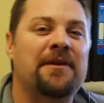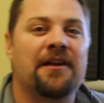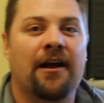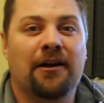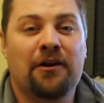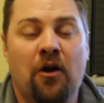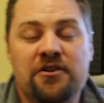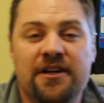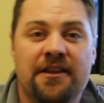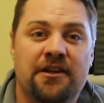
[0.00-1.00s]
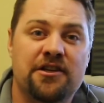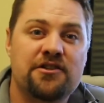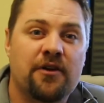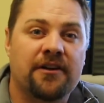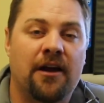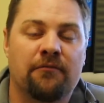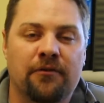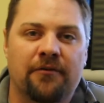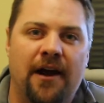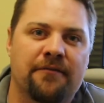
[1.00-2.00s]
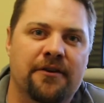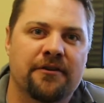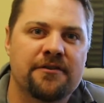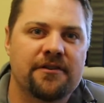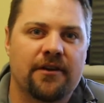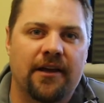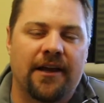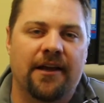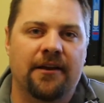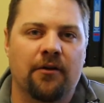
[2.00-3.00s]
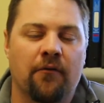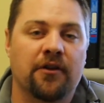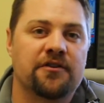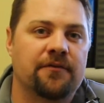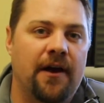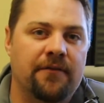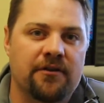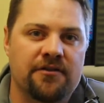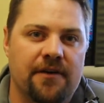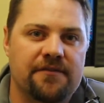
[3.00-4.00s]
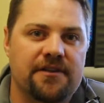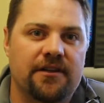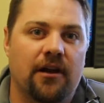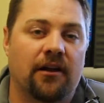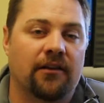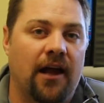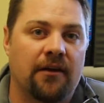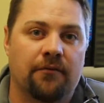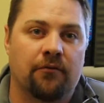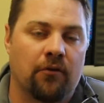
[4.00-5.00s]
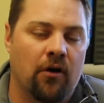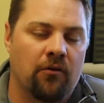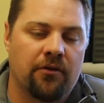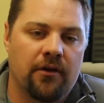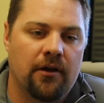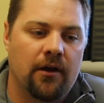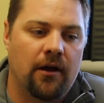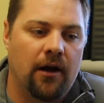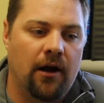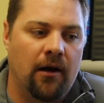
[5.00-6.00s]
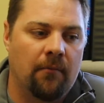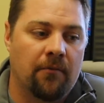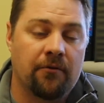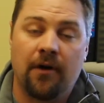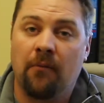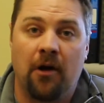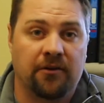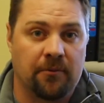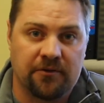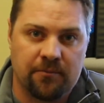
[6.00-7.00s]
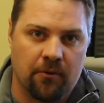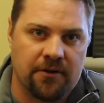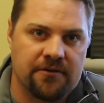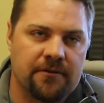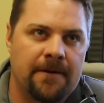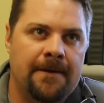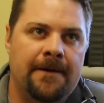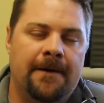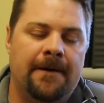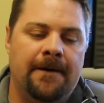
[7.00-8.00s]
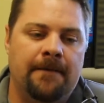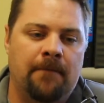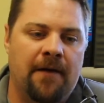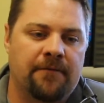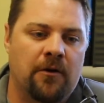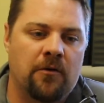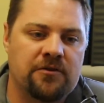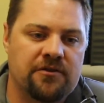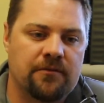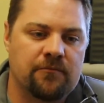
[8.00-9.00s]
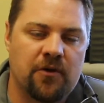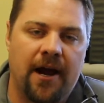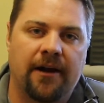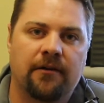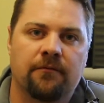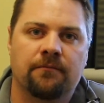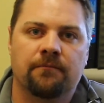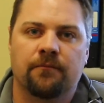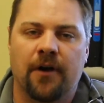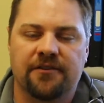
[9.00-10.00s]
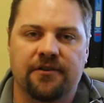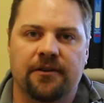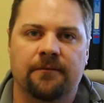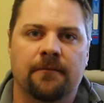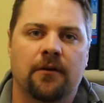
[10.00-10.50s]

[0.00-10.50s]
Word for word: been uh, coaching in the district now for five years, and over those five years, I've seen a lot of growth um, throughout multiple sports. Um, I've coached track, wrestling,